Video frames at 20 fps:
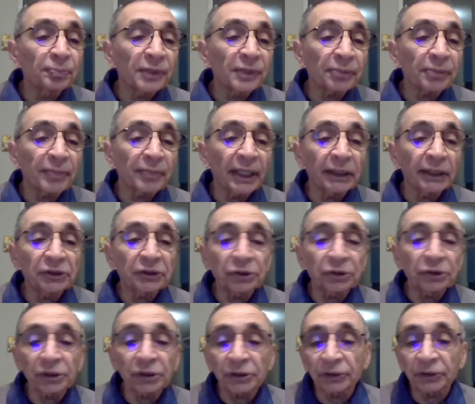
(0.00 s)
that
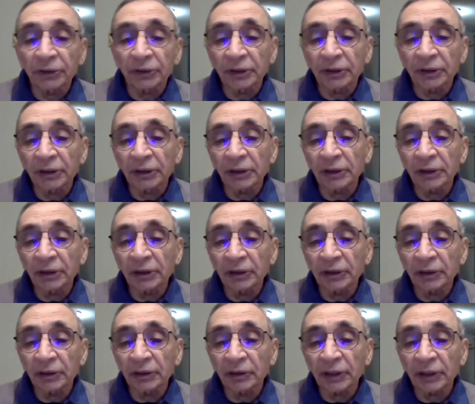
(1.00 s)
manages
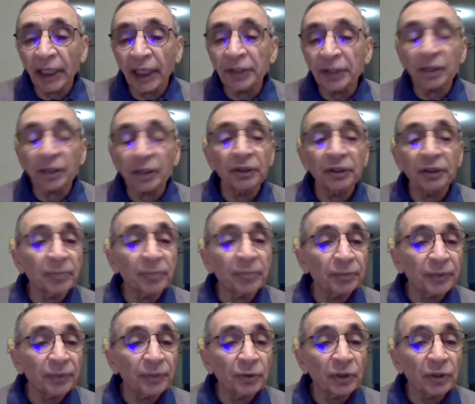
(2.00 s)
the entertainment
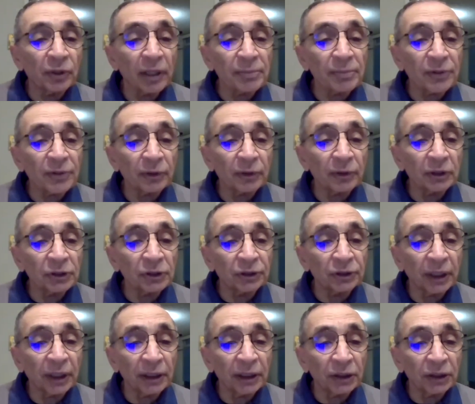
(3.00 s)
programs on the
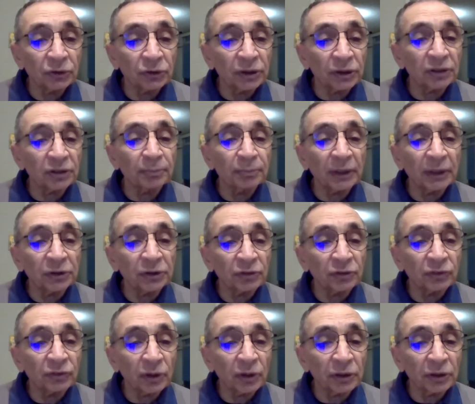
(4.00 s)
stage. There's a bunch of
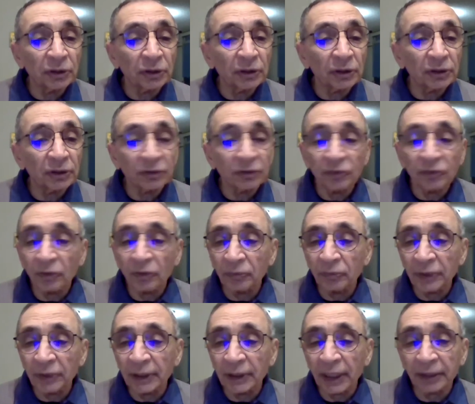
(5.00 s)
volunteers involved
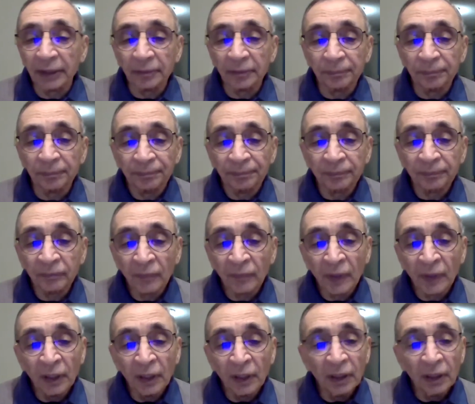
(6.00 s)
with that.
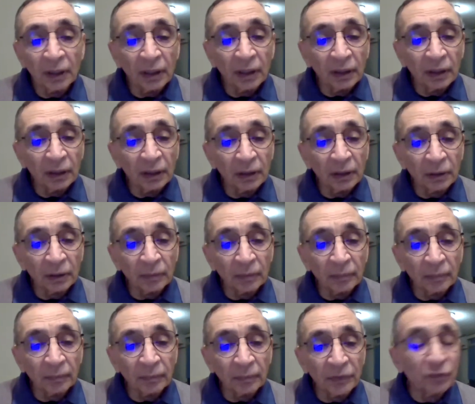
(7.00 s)

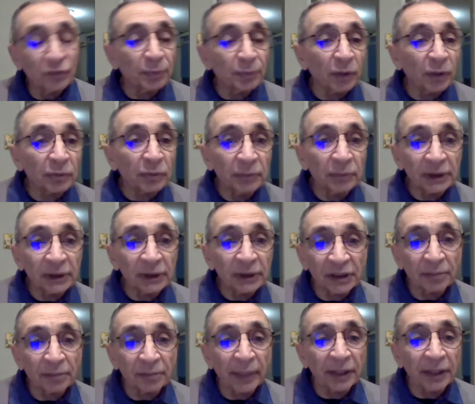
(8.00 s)
You've probably
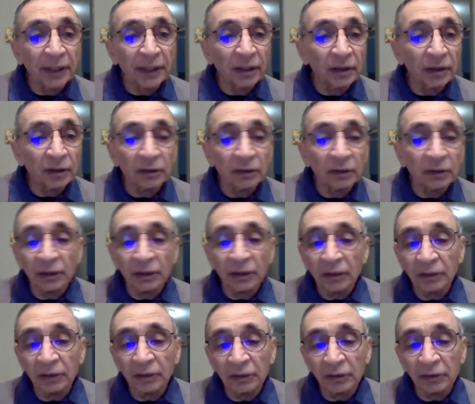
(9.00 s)
seen
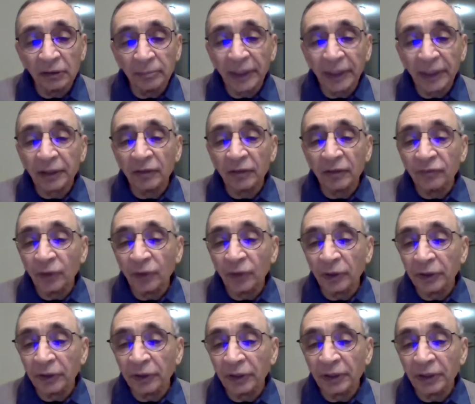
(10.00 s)
medical
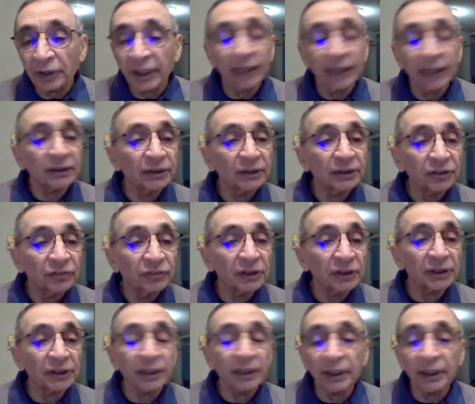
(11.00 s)
volunteer tents,
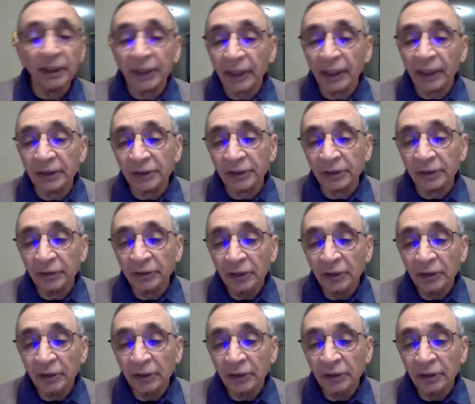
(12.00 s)
first aid tents,